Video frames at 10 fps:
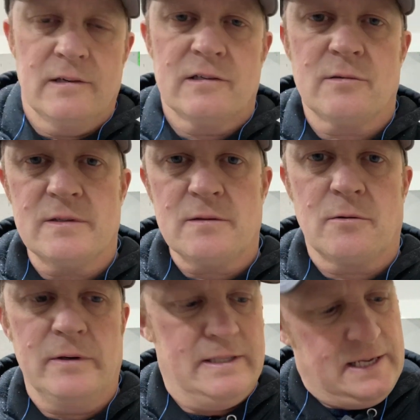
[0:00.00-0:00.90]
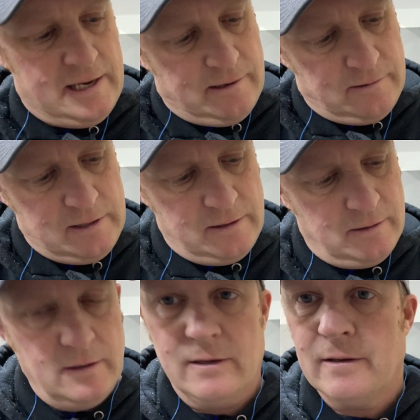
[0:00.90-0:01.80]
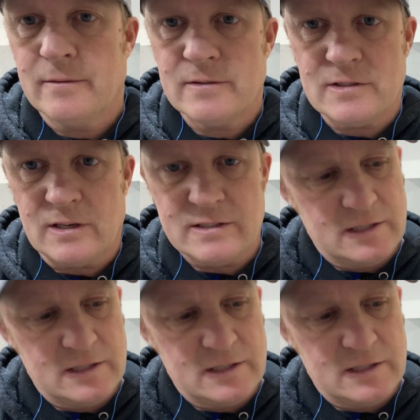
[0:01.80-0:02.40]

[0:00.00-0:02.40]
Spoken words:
So as I'm going down, I started